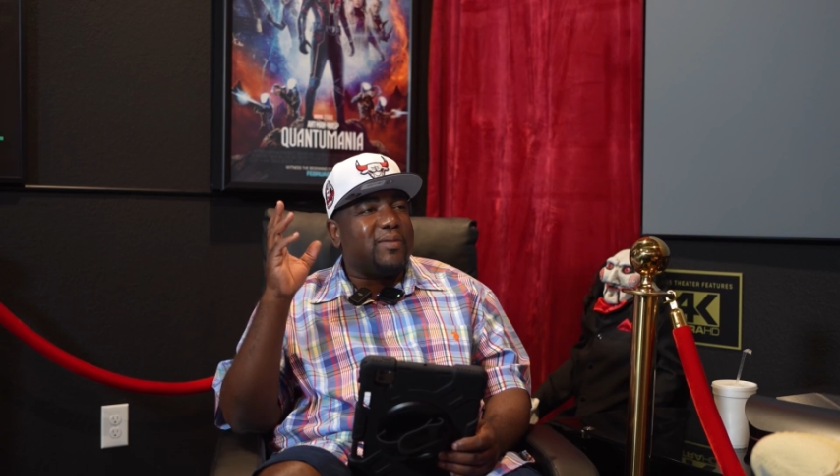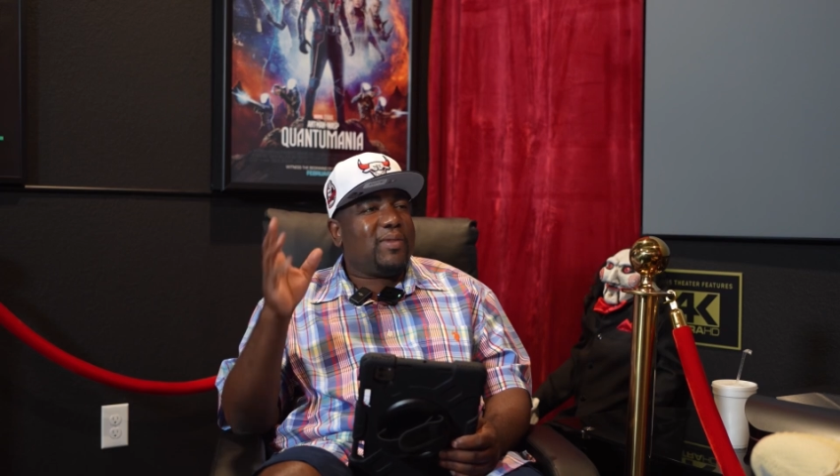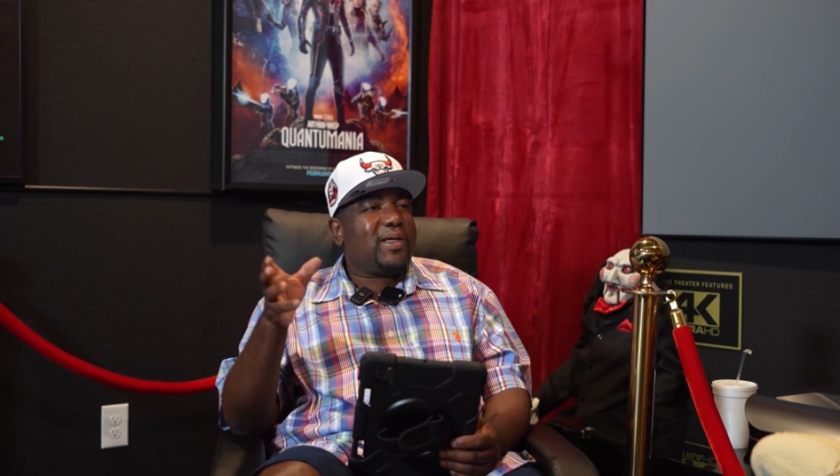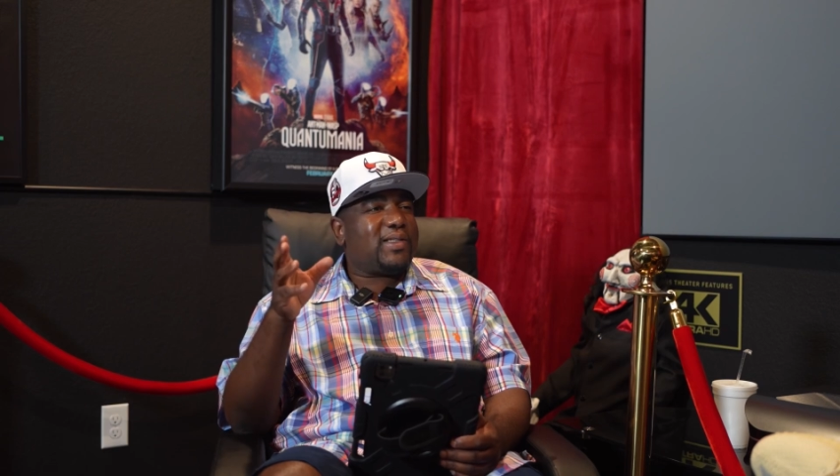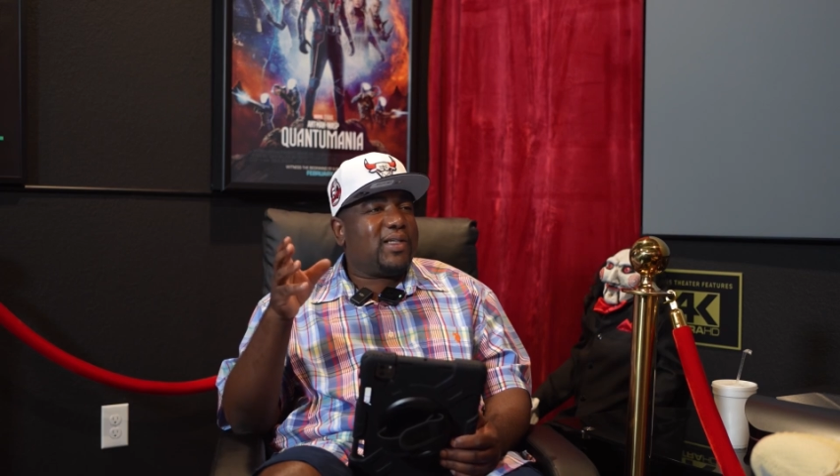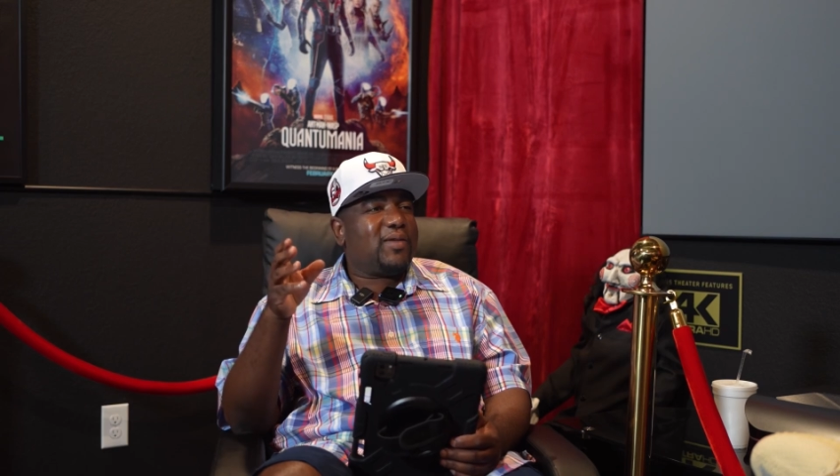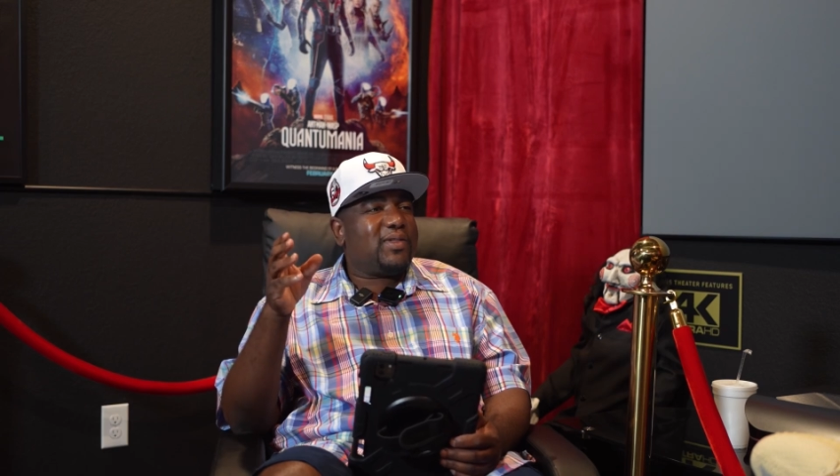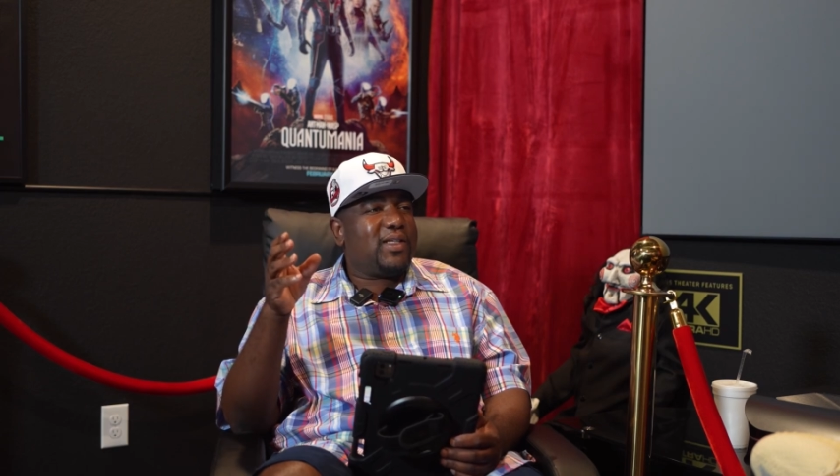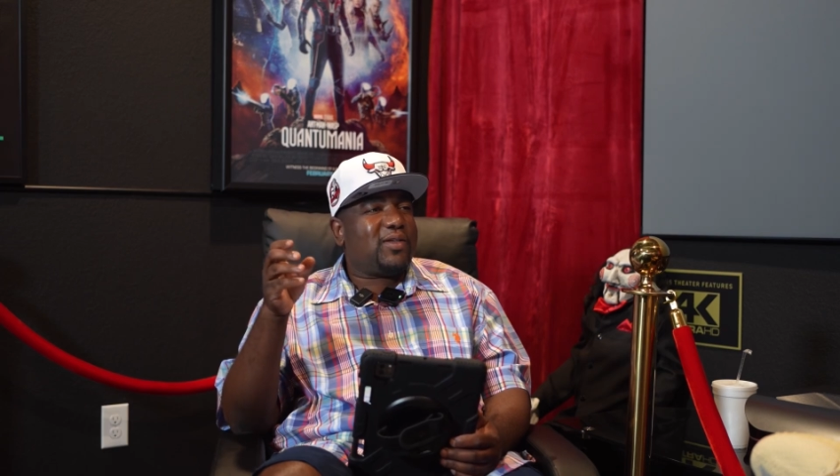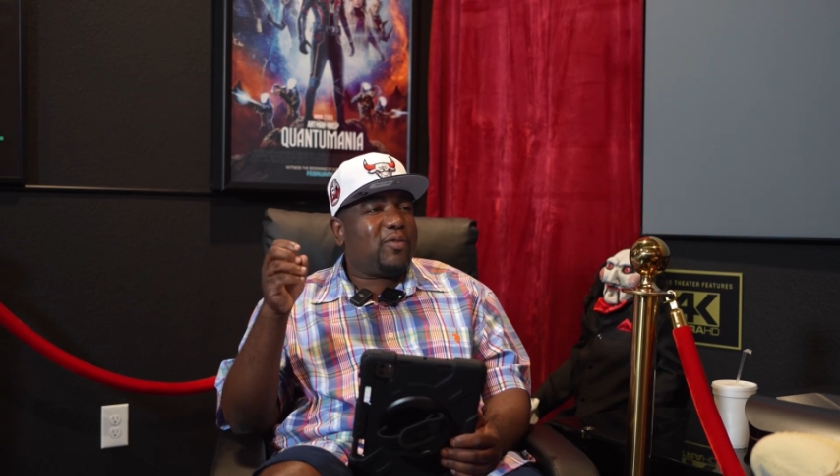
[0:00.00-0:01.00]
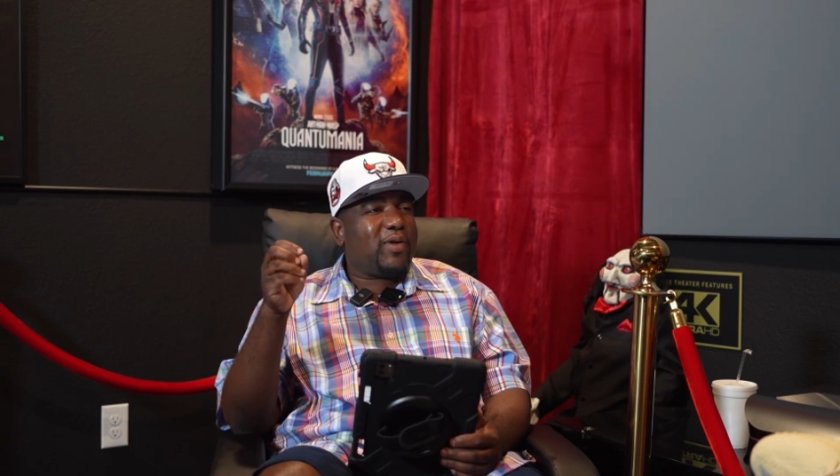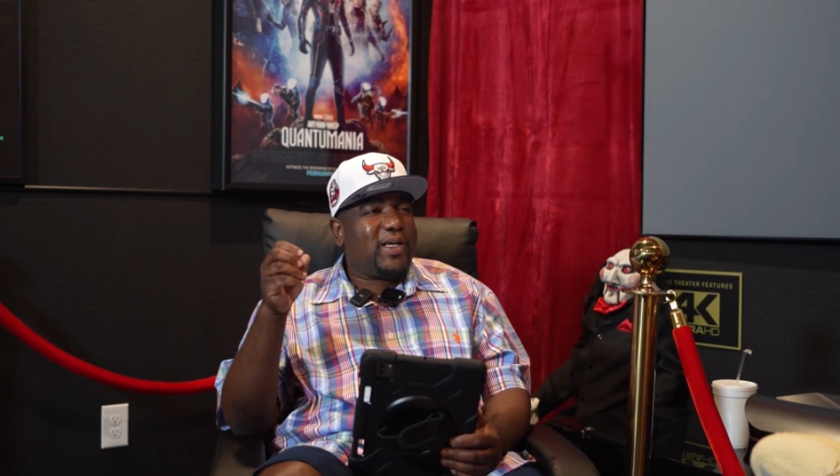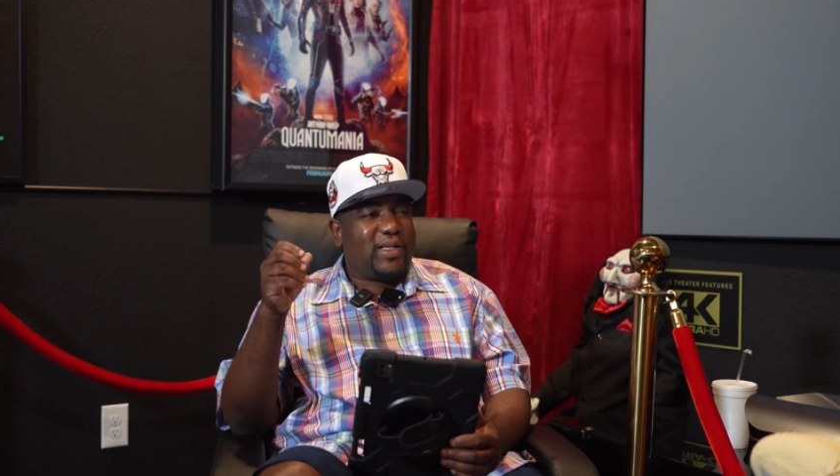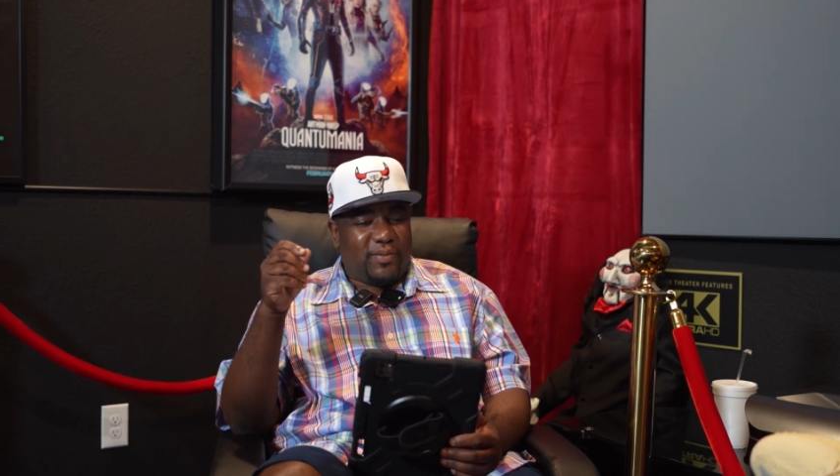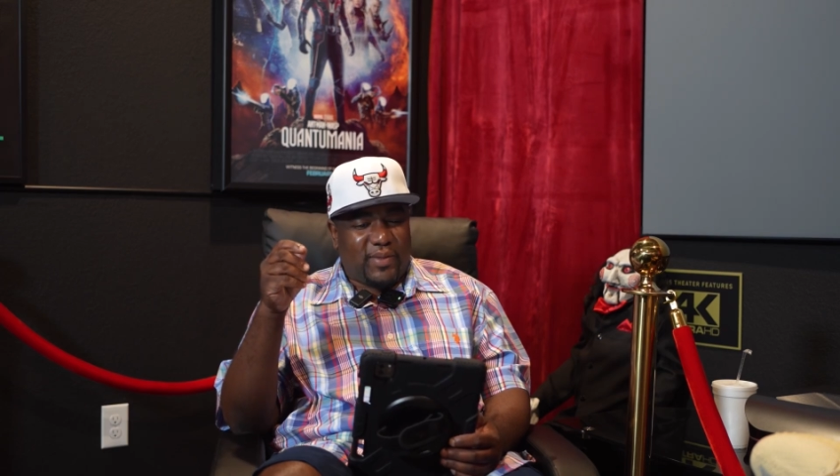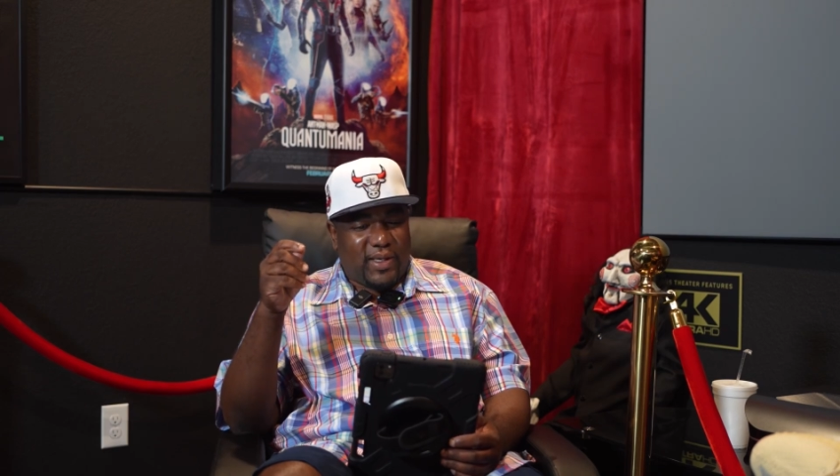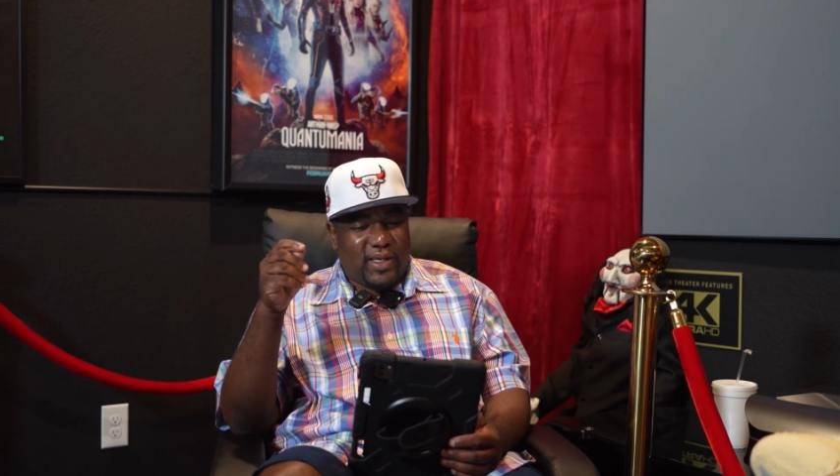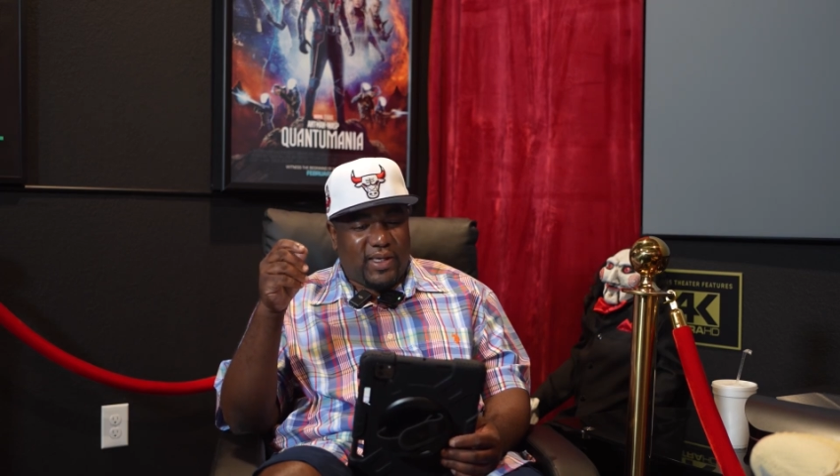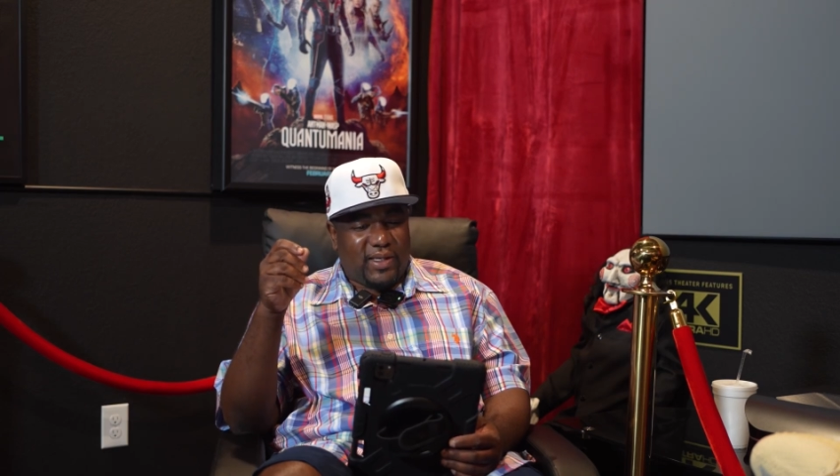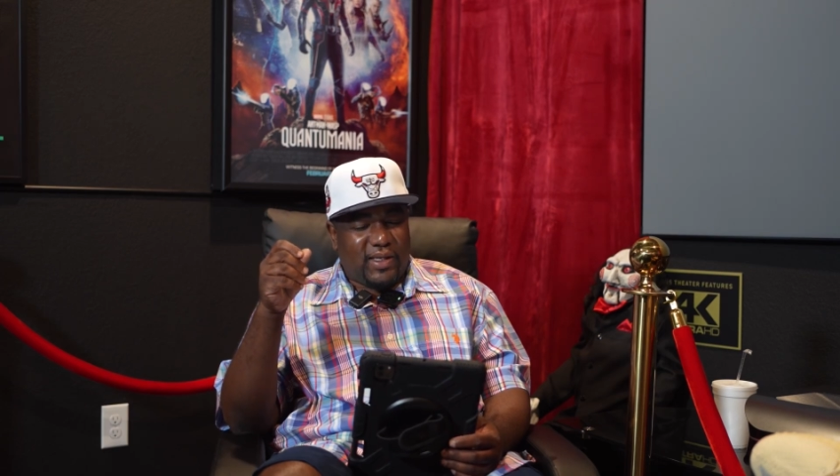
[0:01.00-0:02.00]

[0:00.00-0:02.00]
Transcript: messed up situation, man.